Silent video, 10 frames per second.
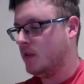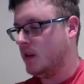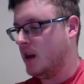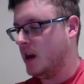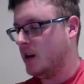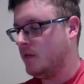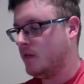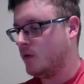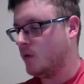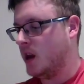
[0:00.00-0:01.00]
negative
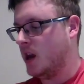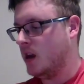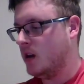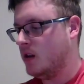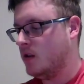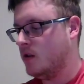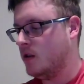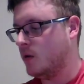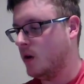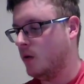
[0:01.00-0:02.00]
3,
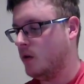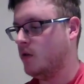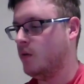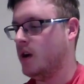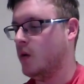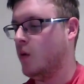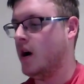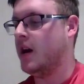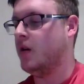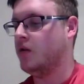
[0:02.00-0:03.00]
0. You get
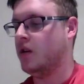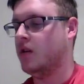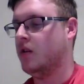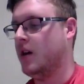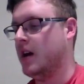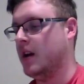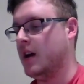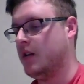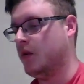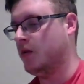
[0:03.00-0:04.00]
y equals 0 and
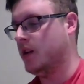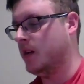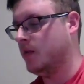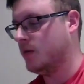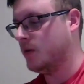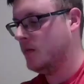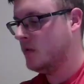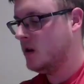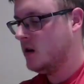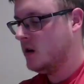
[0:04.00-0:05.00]
x equals negative 3.
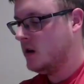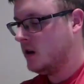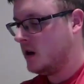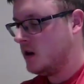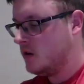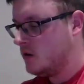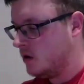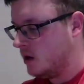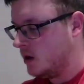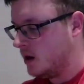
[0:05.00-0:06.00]
Okay,
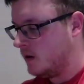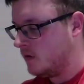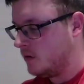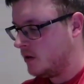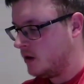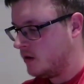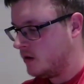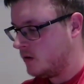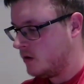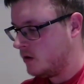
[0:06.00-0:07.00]
so you get negative 3,
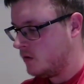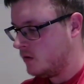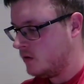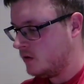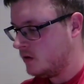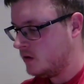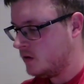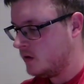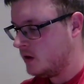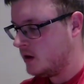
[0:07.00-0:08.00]
0
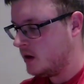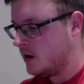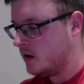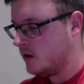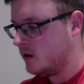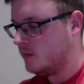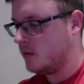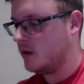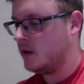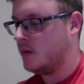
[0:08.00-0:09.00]
there.
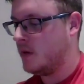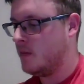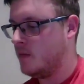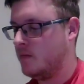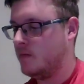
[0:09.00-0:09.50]
Marked it on my